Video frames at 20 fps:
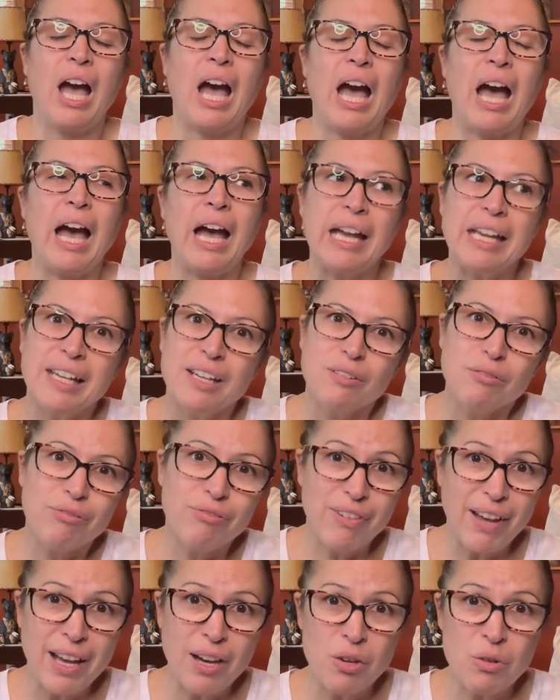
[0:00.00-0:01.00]
I have
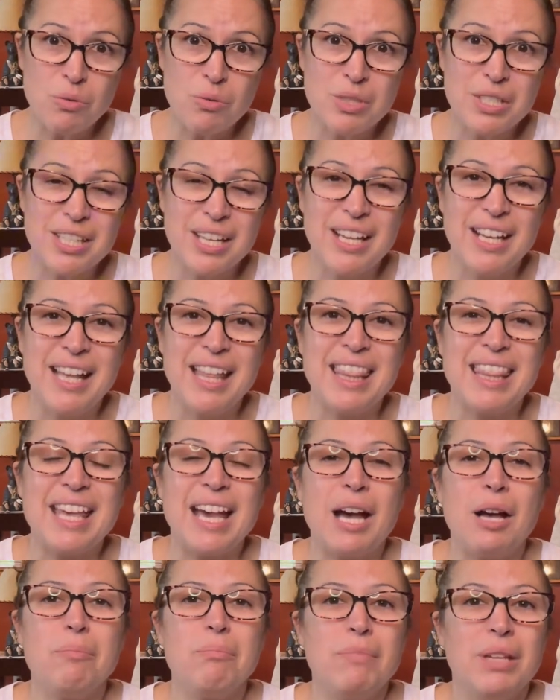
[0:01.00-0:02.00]
found
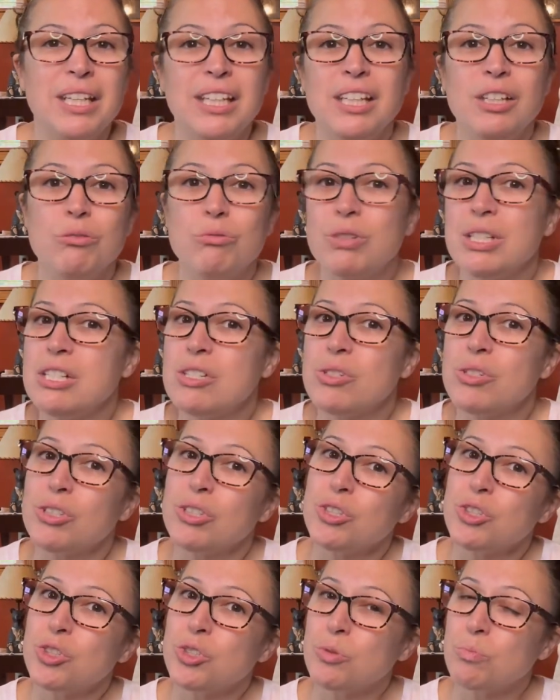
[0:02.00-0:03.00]
that mini
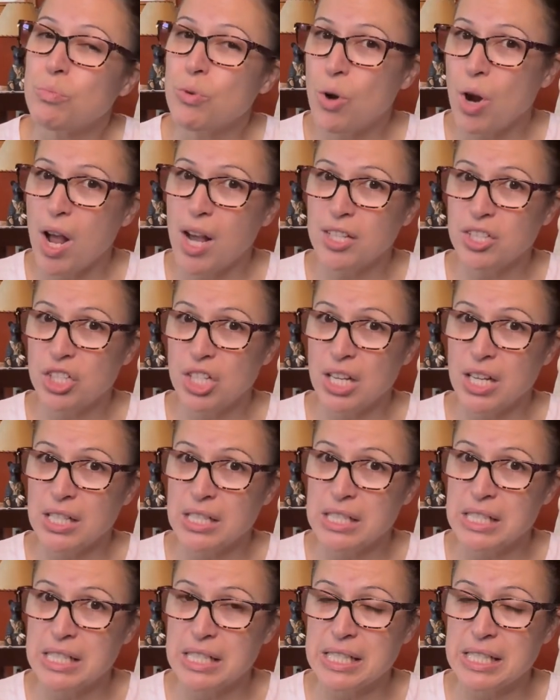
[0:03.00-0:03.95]
research projects,